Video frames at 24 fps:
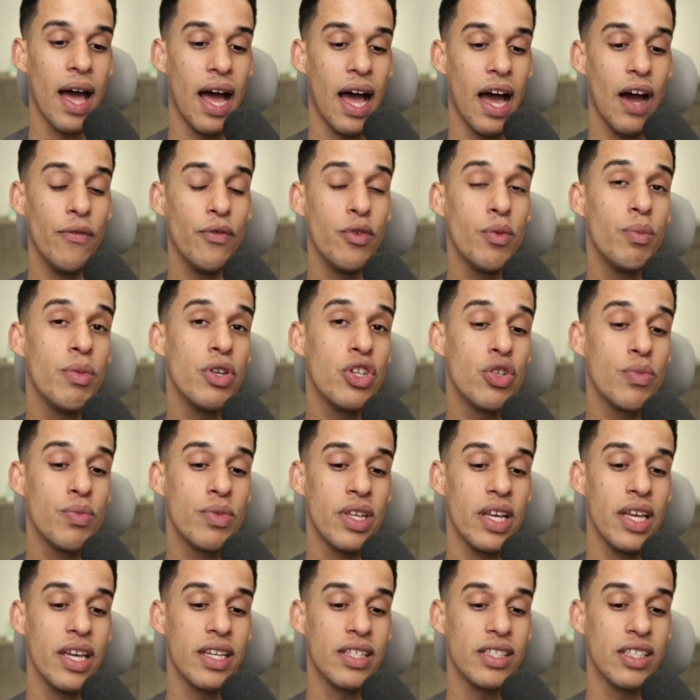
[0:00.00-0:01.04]
after bishop
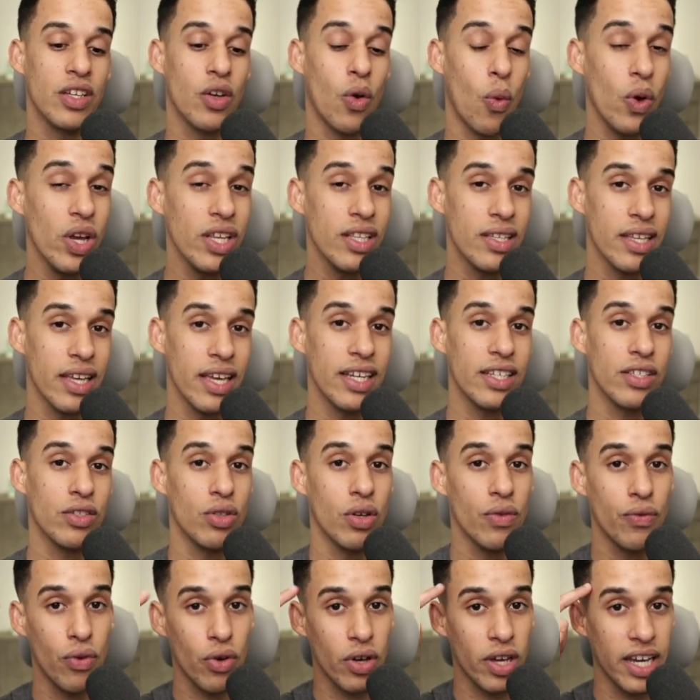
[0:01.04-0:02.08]
takes, queen takes,
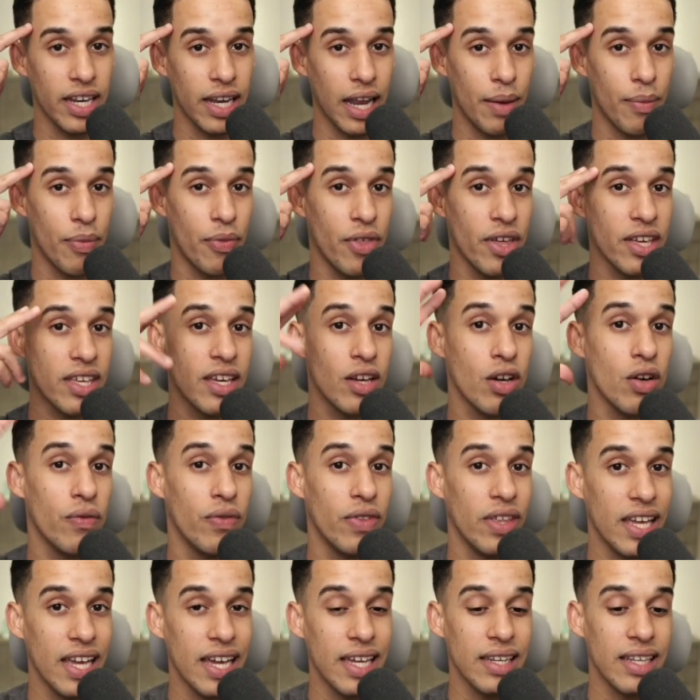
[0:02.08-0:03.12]
don't forget, I'm thinking of
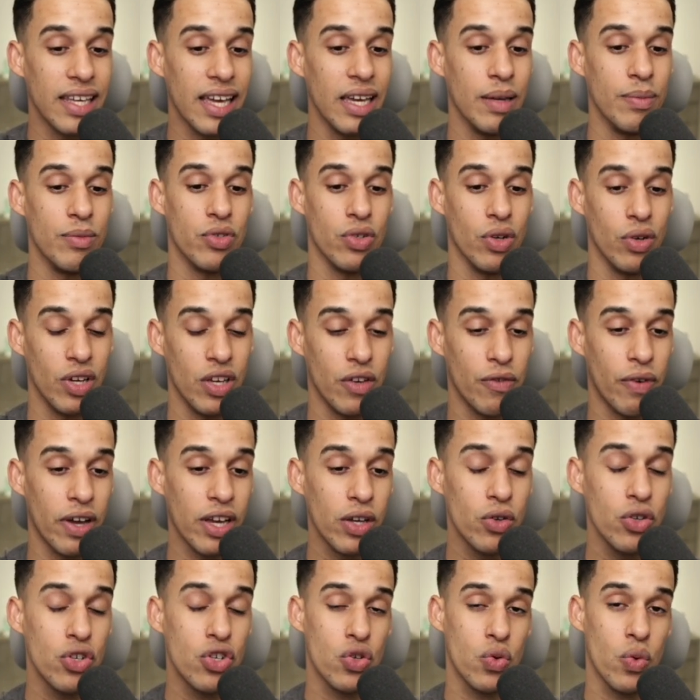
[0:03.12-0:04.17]
the end game. So if I
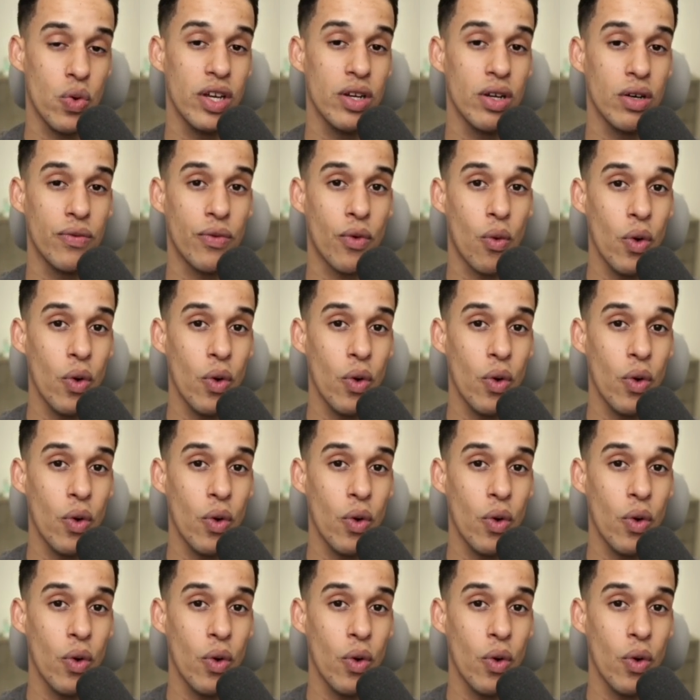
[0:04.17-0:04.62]
could trade off